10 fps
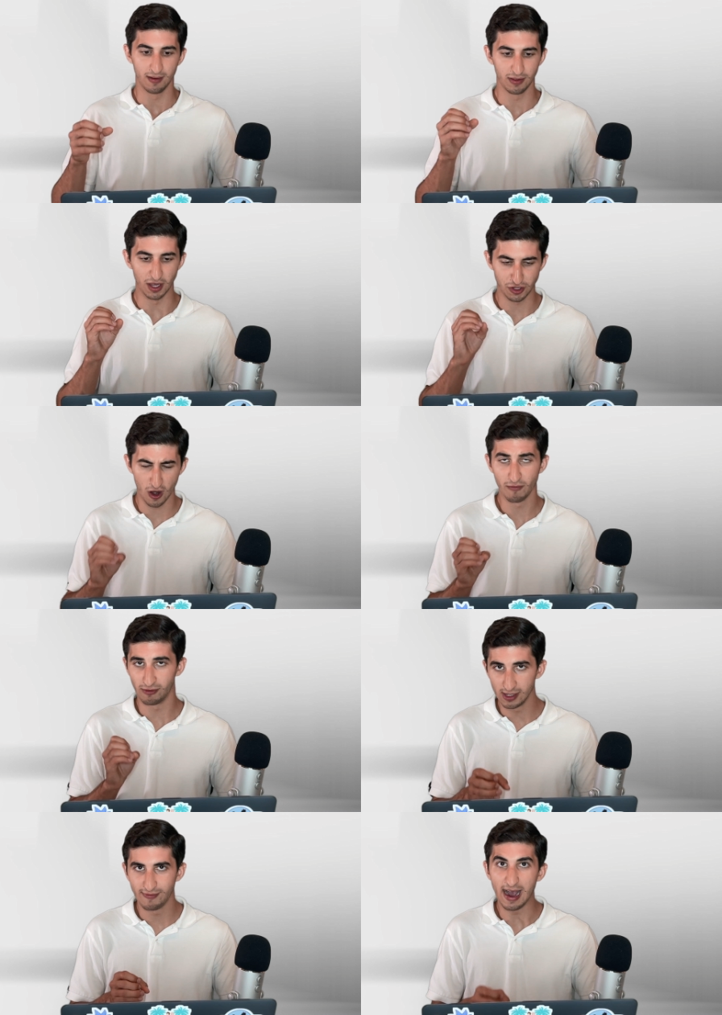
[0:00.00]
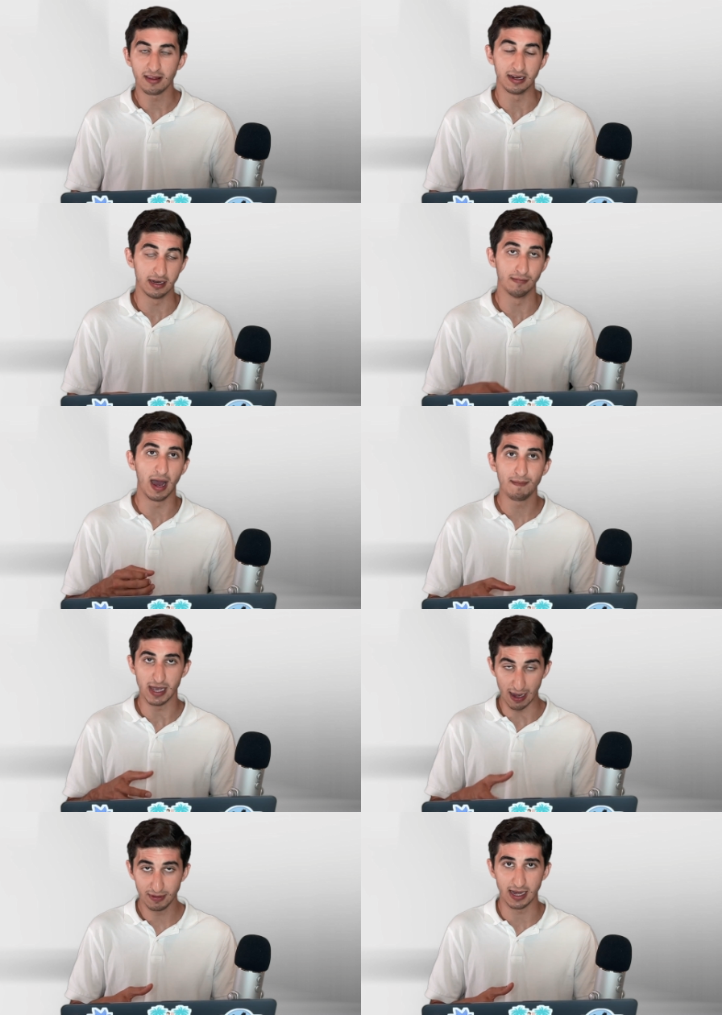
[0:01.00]
the term fully vaccinated might be
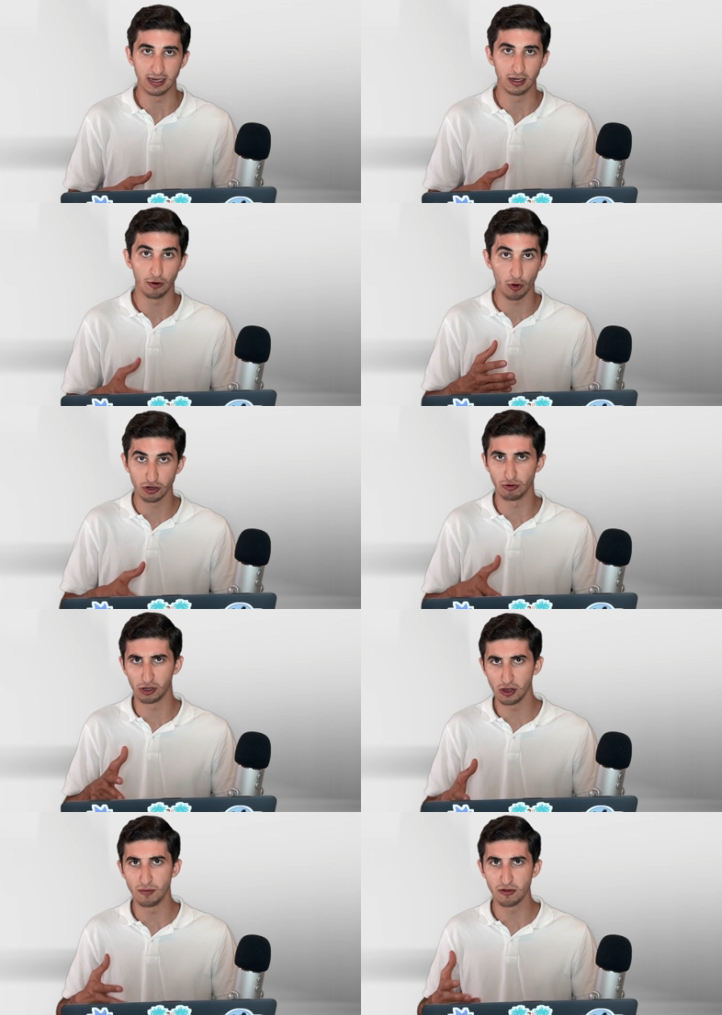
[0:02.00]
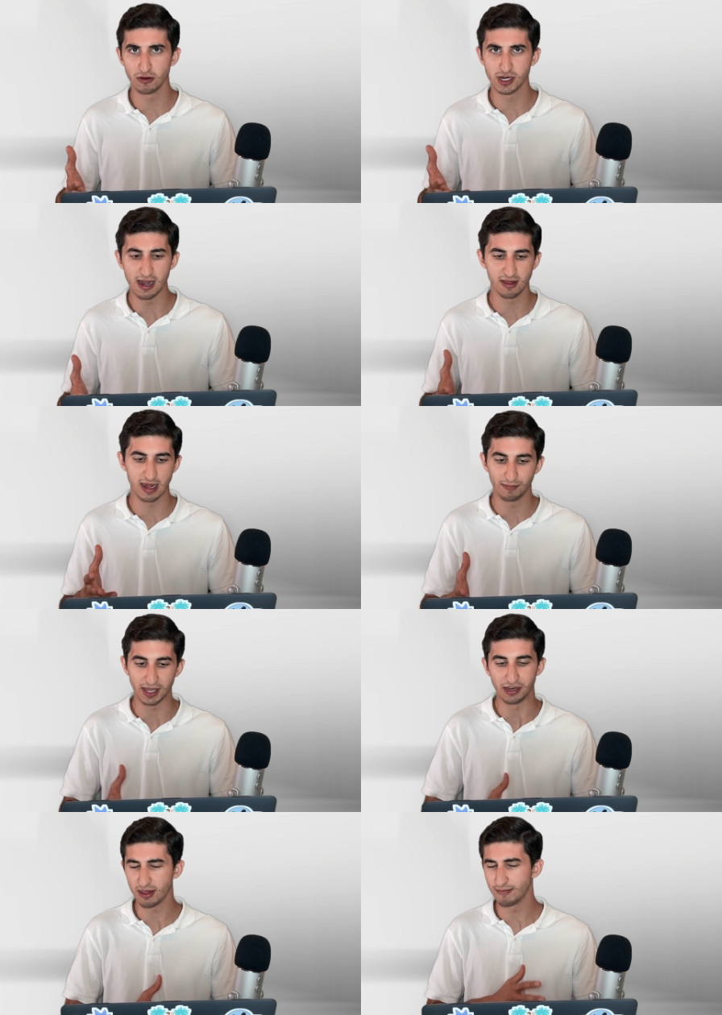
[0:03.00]
updated in order to include booster shots simply
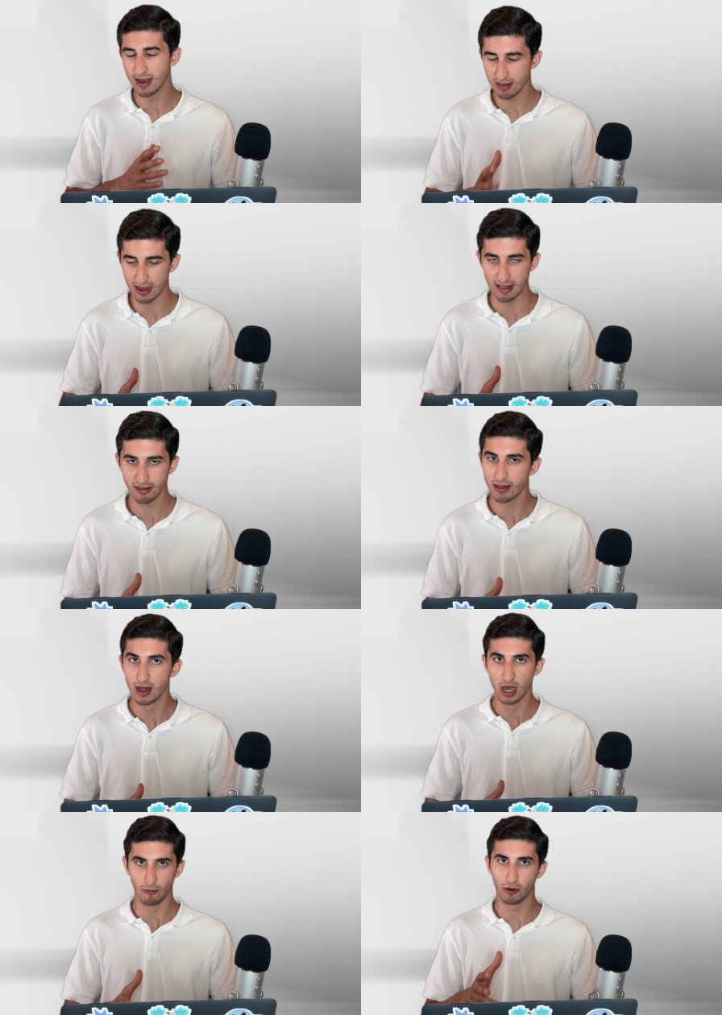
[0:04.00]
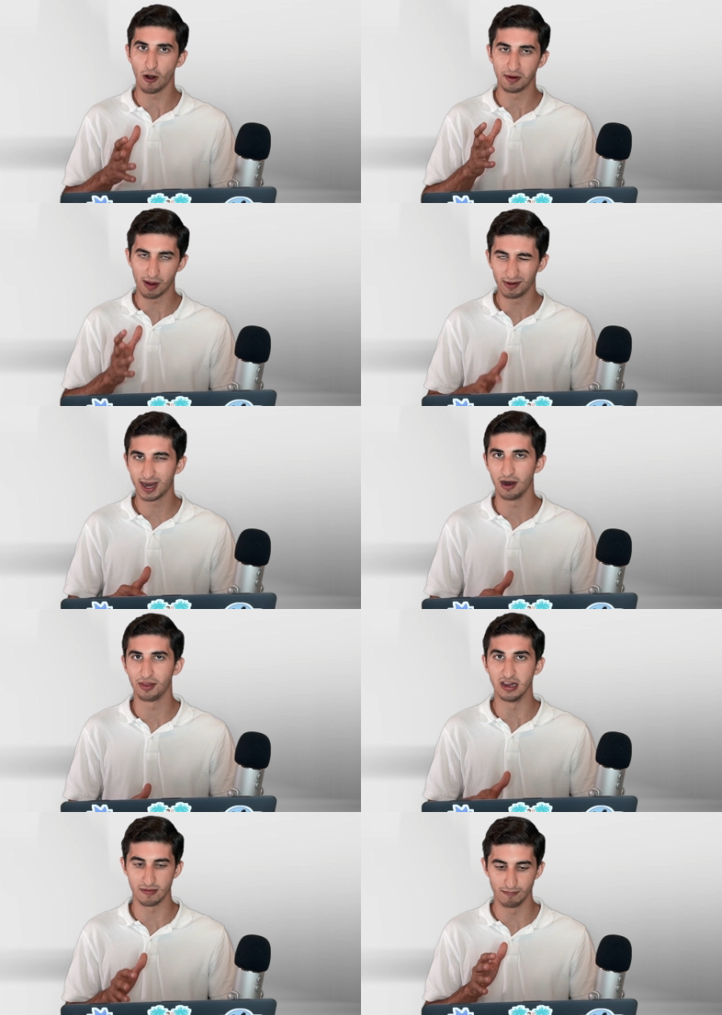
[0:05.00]
doesn't make sense regarding public health, and
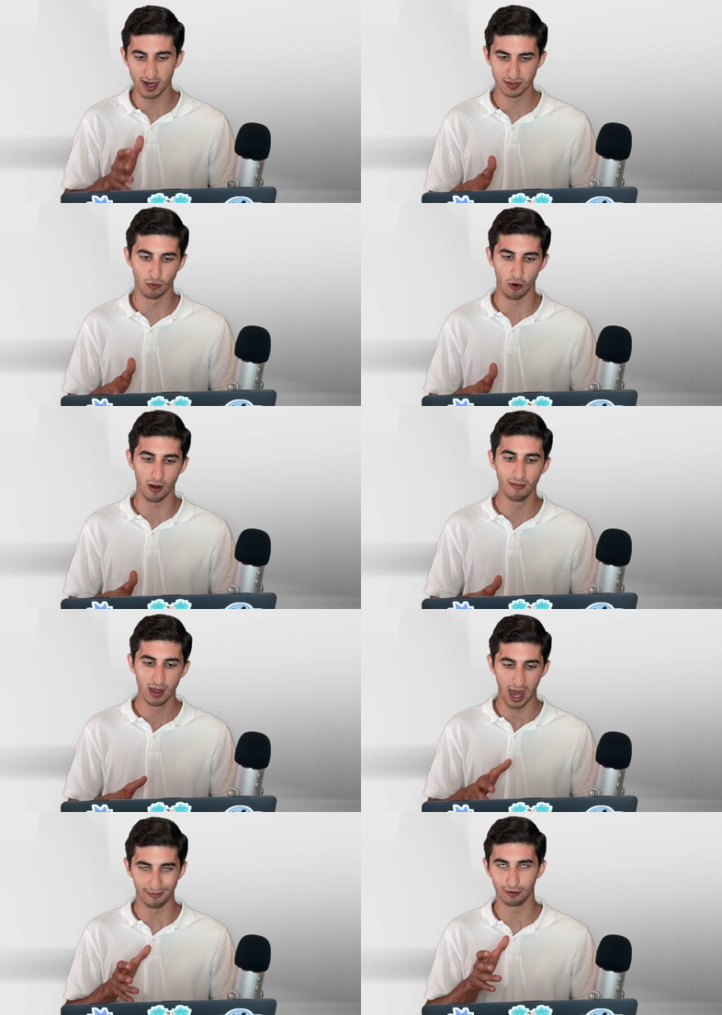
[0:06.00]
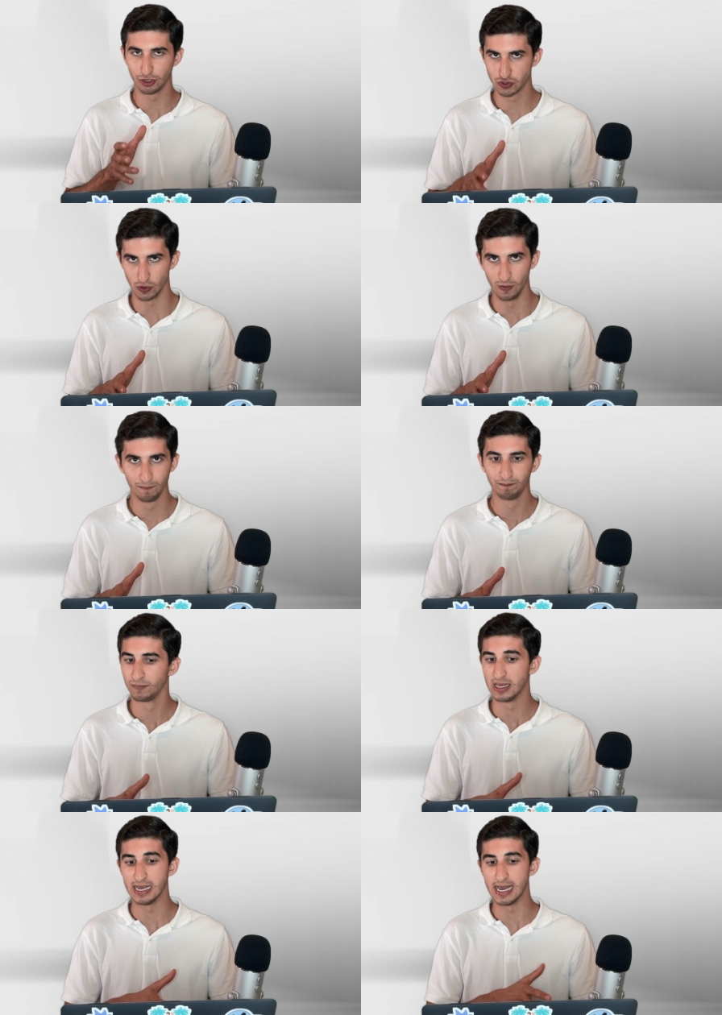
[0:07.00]
is much more about control.
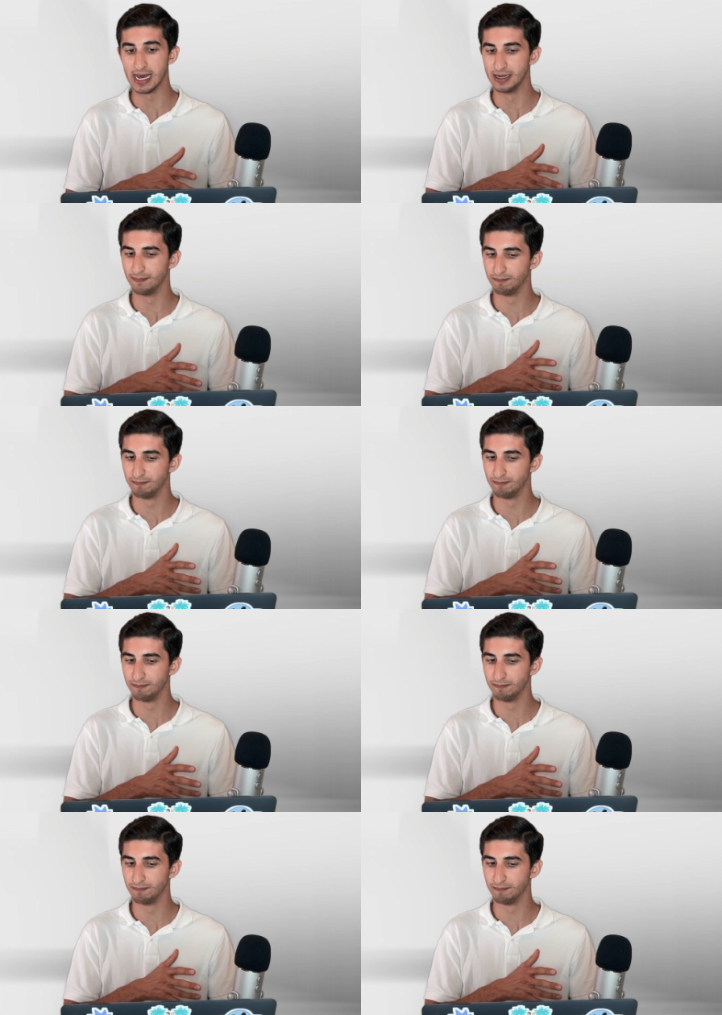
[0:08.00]
And